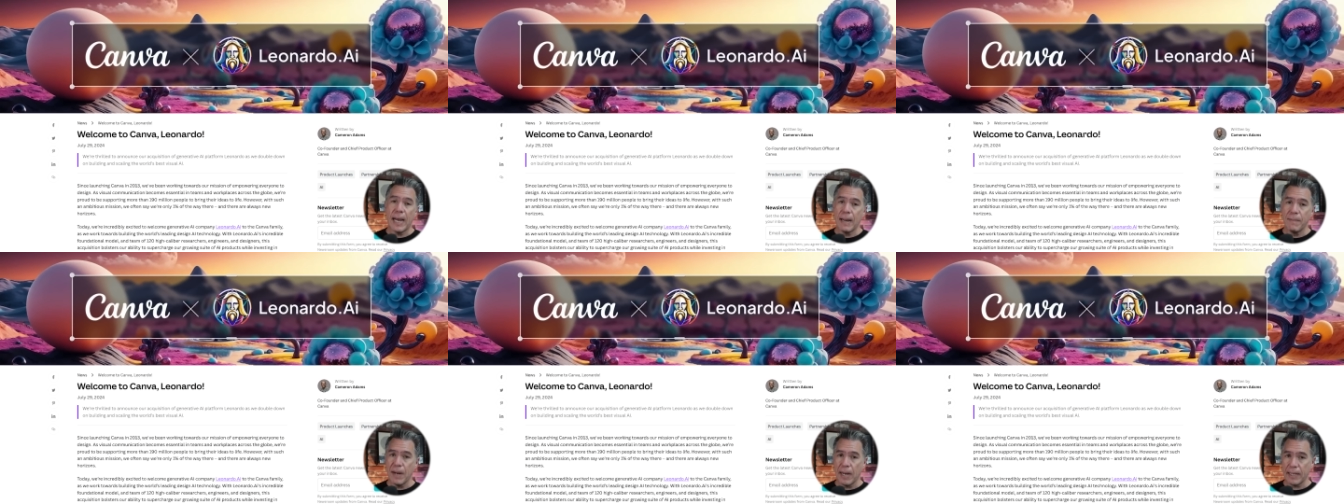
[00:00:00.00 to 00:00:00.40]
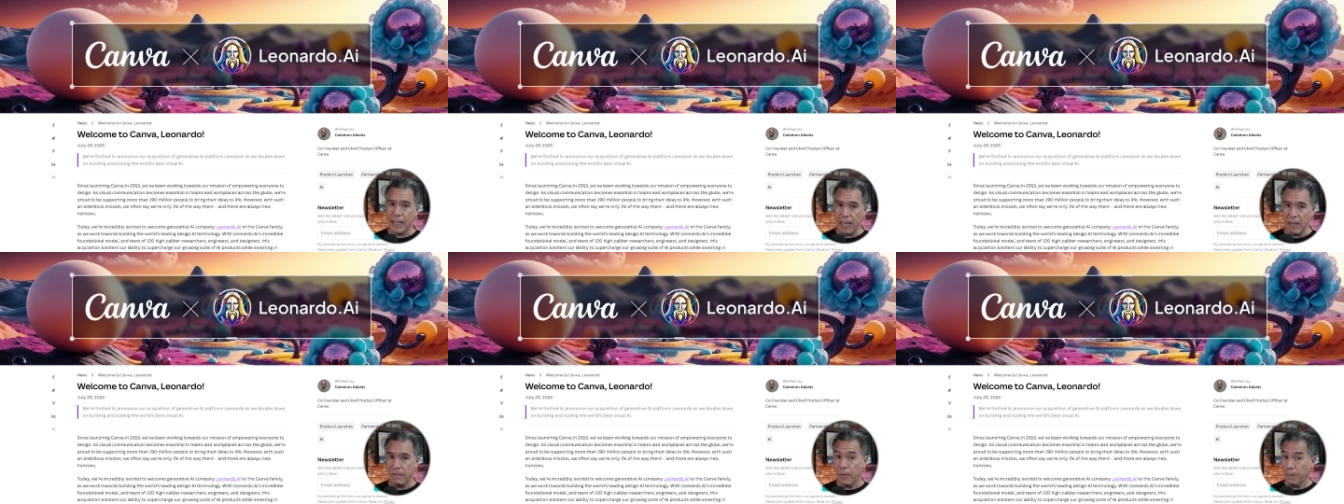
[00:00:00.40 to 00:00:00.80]
I'm not a
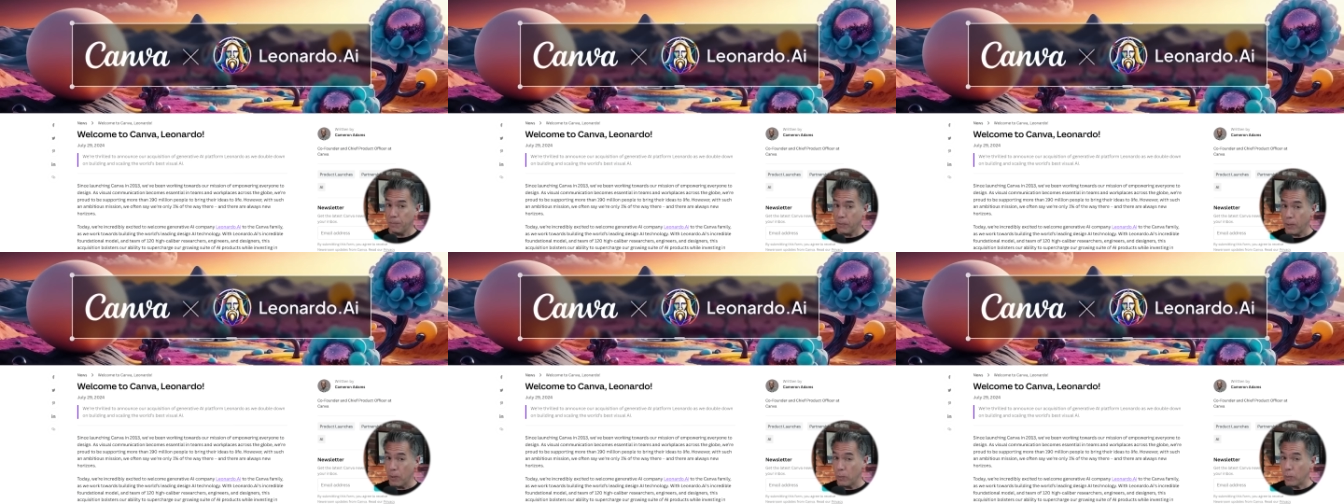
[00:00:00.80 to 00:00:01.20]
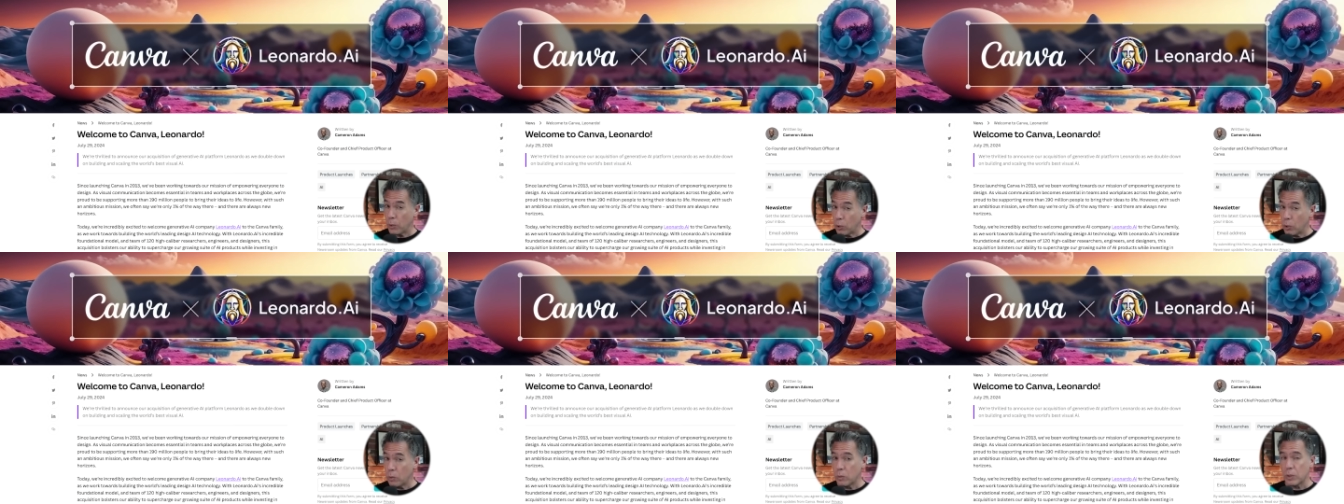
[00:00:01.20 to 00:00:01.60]
Canva Pro
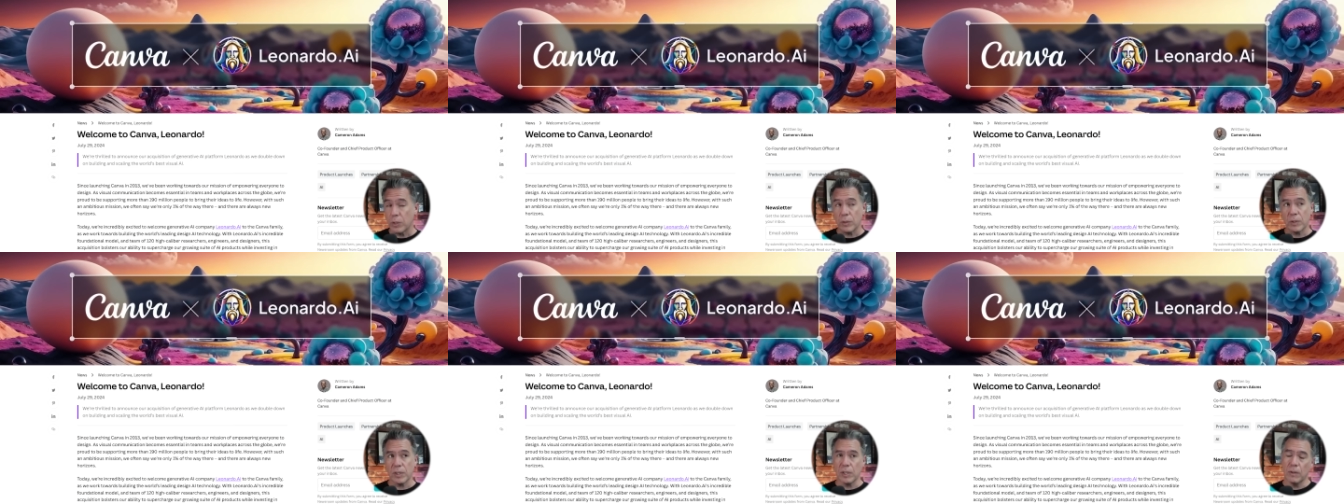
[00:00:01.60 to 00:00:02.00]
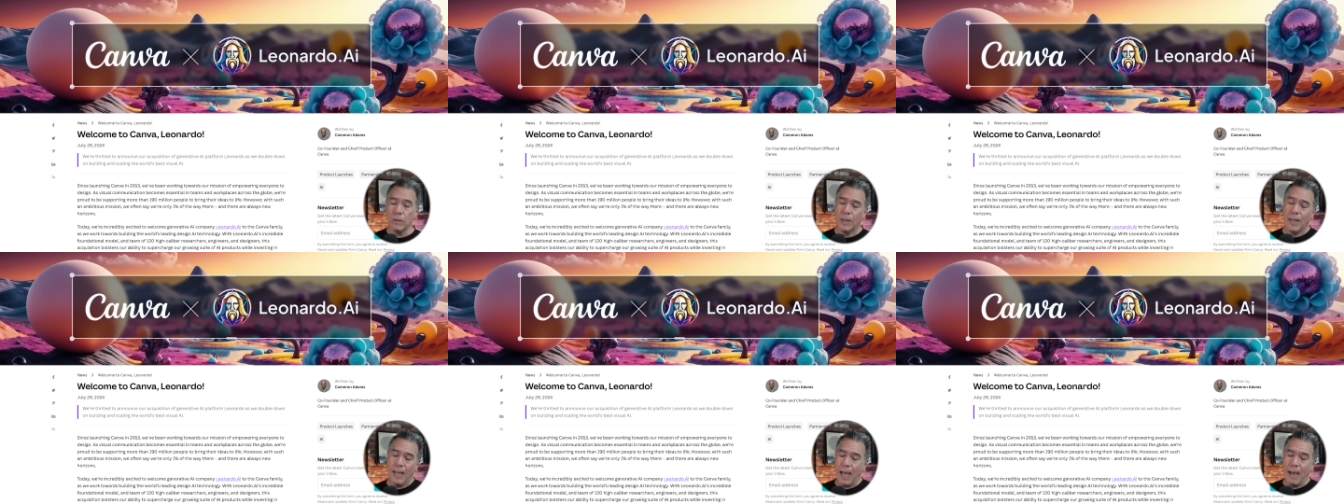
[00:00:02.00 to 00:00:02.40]
user, so
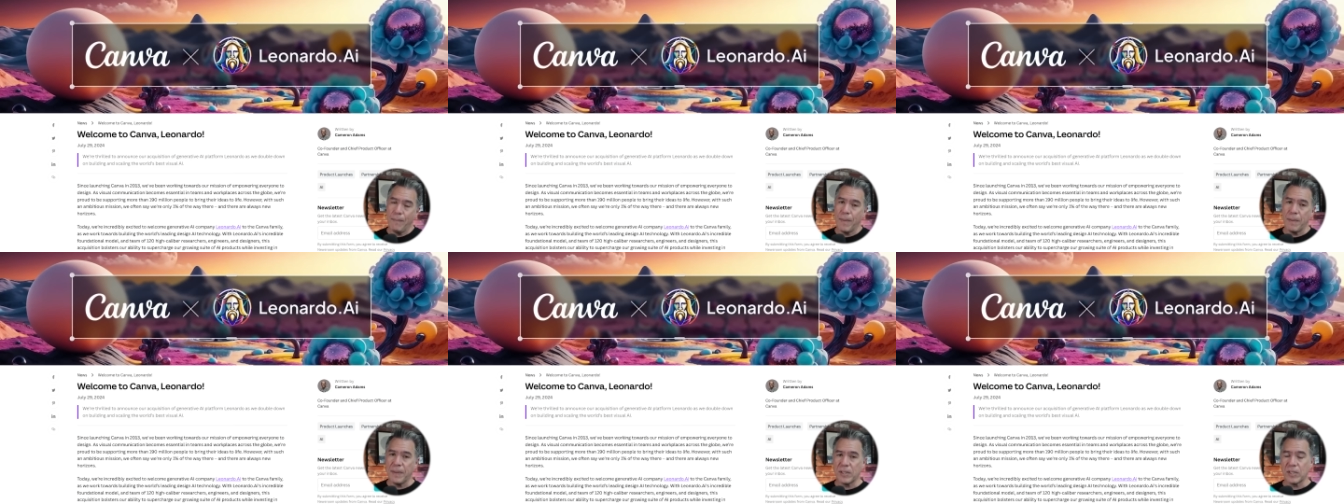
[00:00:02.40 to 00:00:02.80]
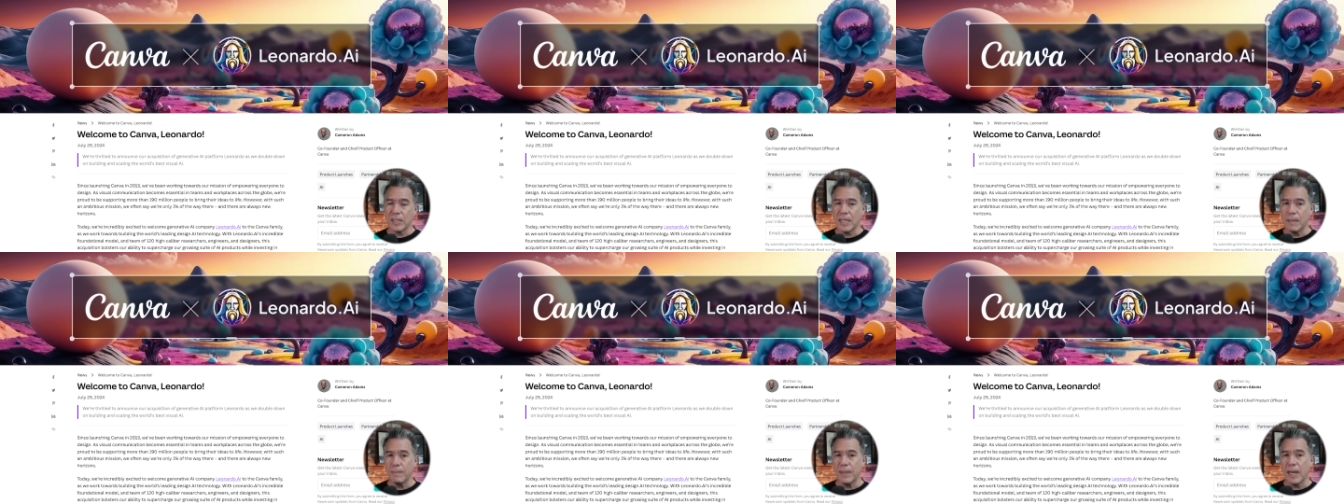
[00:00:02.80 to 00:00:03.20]
uh, maybe it's
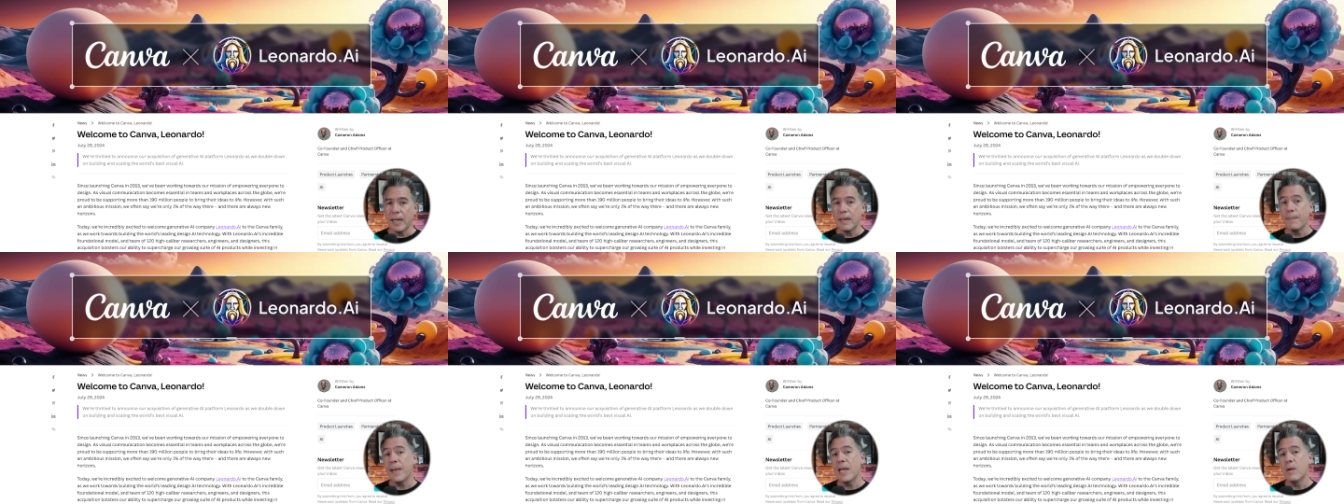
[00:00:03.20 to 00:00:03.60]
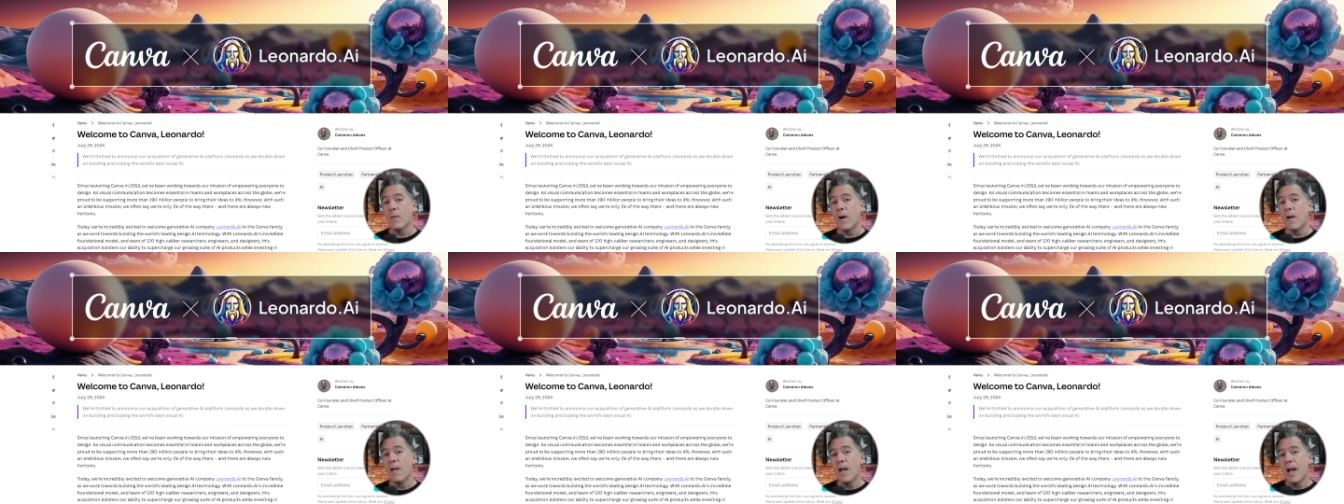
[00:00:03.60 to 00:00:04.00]
just hidden behind a
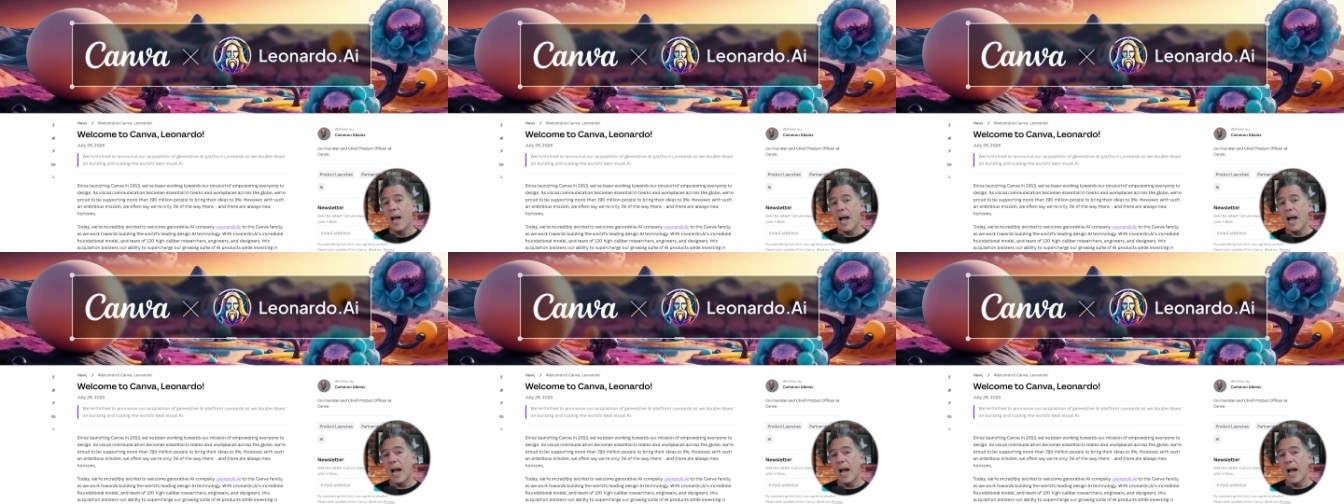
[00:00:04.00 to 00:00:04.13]
paywall.